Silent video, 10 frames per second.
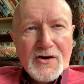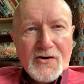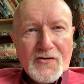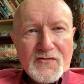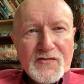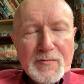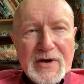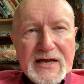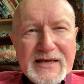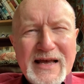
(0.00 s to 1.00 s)
of
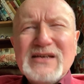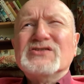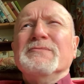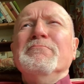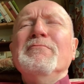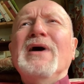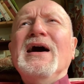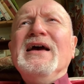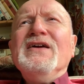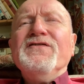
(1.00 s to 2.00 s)
my guest.
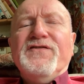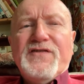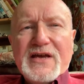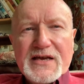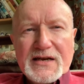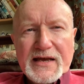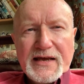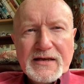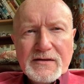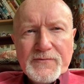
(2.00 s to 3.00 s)
My
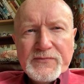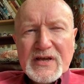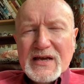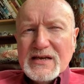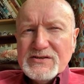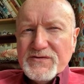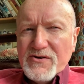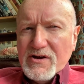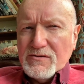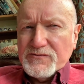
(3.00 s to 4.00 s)
feeling, he's a
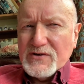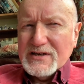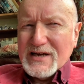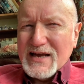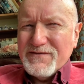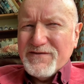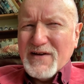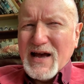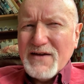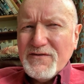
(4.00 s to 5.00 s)
very old friend. I
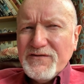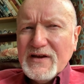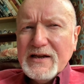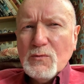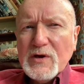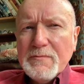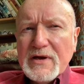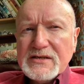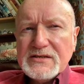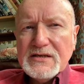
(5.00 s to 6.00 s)
have a feeling we
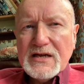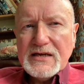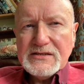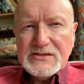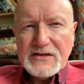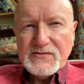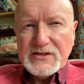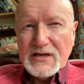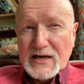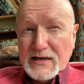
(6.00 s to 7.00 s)
met in
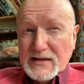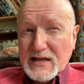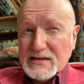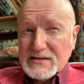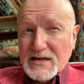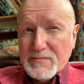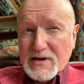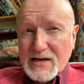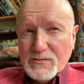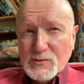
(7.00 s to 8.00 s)
1979. At that time,
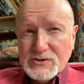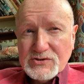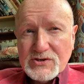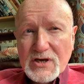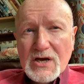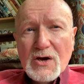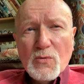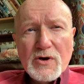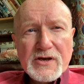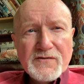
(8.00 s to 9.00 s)
I was
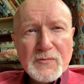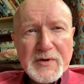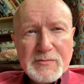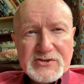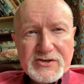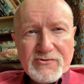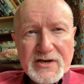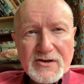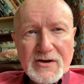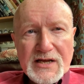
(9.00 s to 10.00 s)
working for BBC
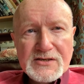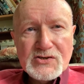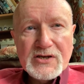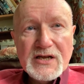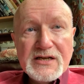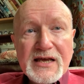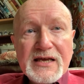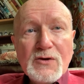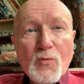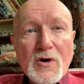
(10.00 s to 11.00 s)
Radio London, and
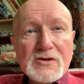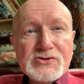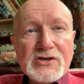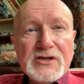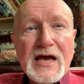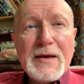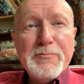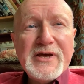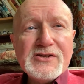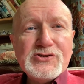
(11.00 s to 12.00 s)
he was an
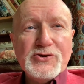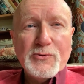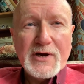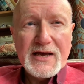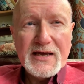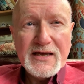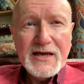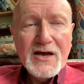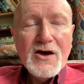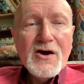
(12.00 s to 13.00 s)

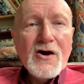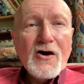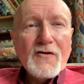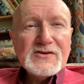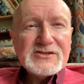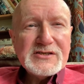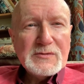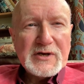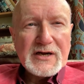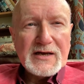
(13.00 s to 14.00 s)
habitué of a
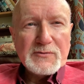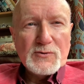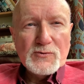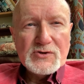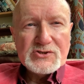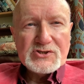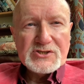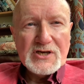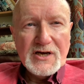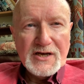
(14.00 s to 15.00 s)
cinema club called the
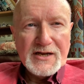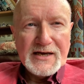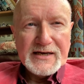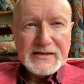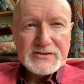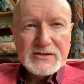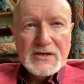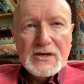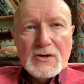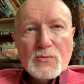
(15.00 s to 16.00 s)
Starlight,
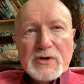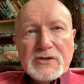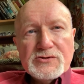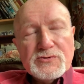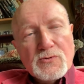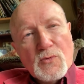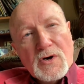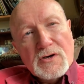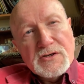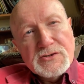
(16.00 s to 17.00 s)
which
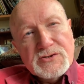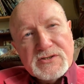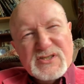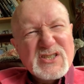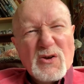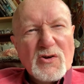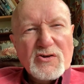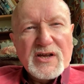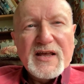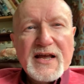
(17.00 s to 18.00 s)
was, it's no
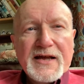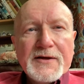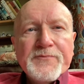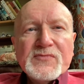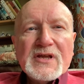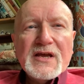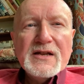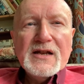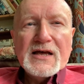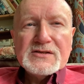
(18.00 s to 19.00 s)
longer there,
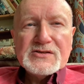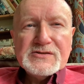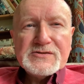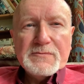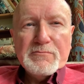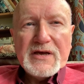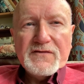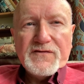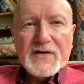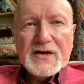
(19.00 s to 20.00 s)
in London's
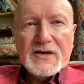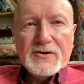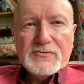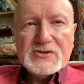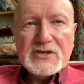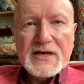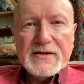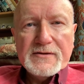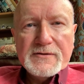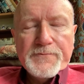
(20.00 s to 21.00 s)
Mayfair
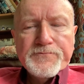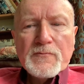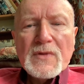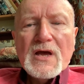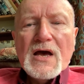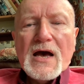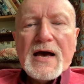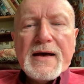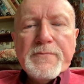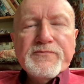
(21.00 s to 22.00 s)
Hotel.
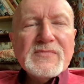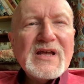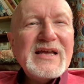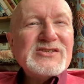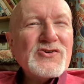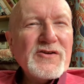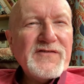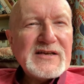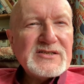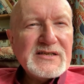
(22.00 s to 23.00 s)
It's got a
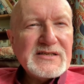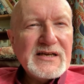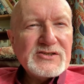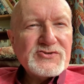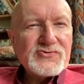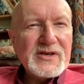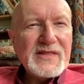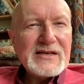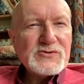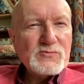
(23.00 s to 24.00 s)
fascinating history.
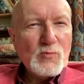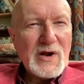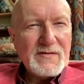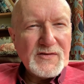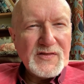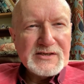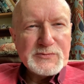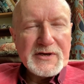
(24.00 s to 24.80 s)
That's one of the things